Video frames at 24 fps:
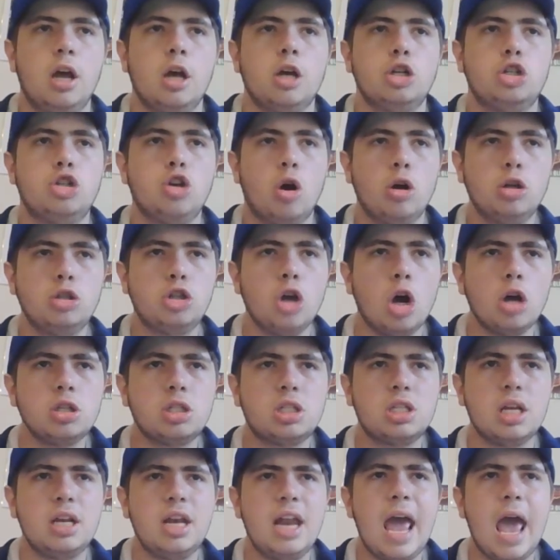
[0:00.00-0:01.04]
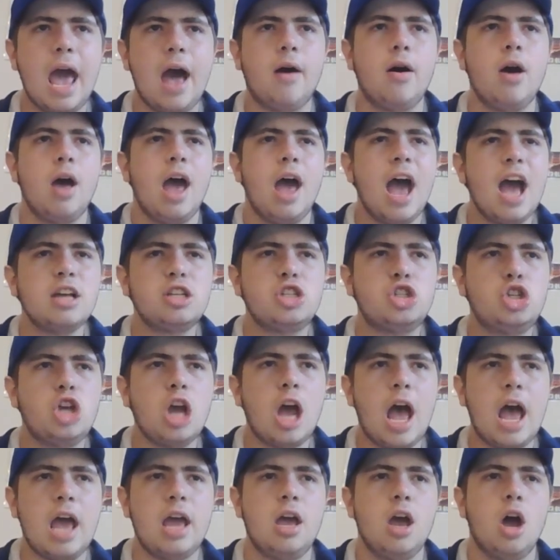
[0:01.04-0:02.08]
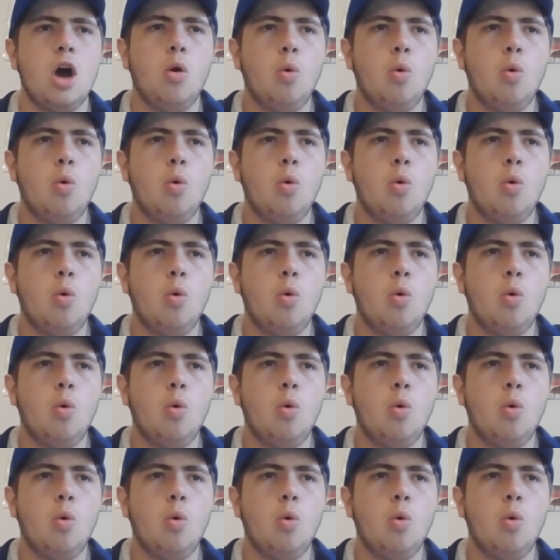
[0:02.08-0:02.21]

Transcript: Sean Johnson now. SJ.